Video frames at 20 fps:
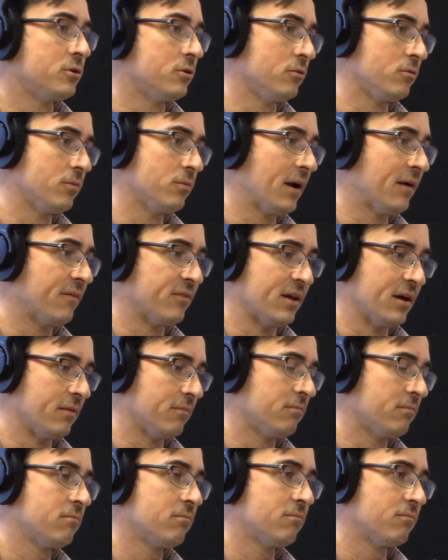You have that
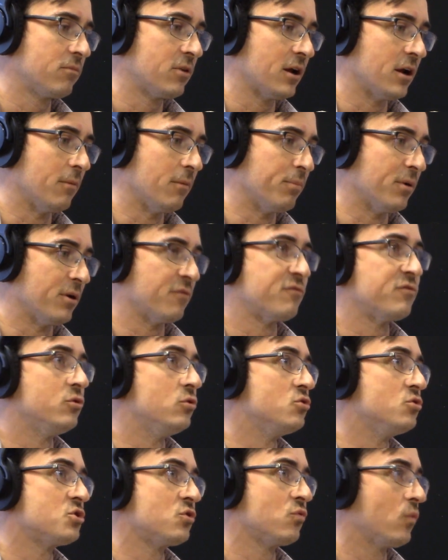kind of butt
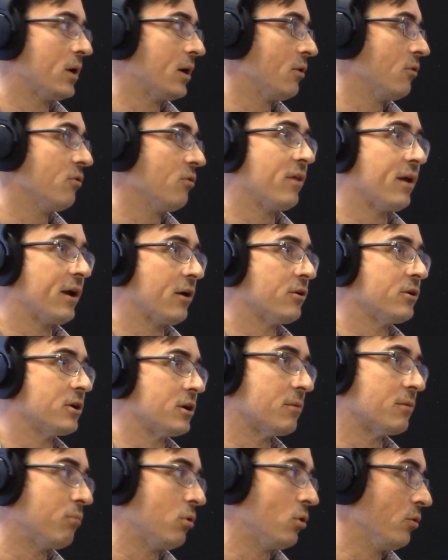fusion weld there,
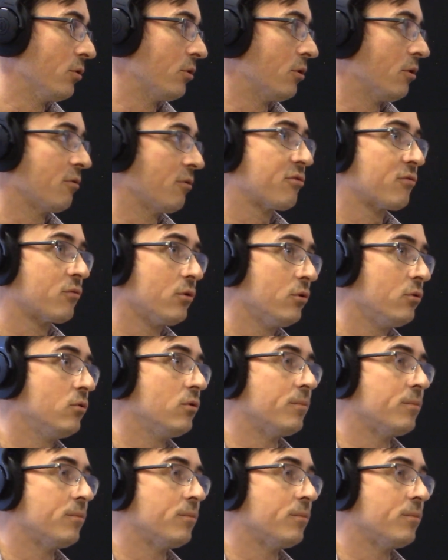can pull it all through.